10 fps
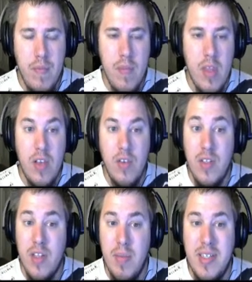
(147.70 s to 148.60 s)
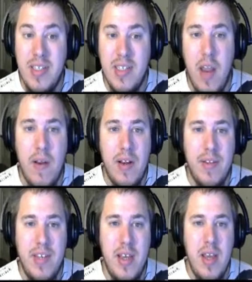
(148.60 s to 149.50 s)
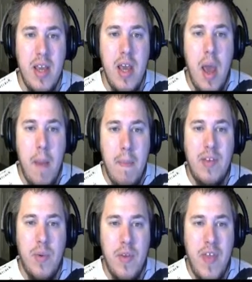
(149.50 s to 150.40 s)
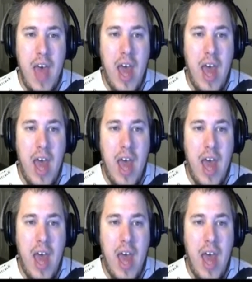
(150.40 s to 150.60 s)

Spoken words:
So it's going to be scary to see messing with that.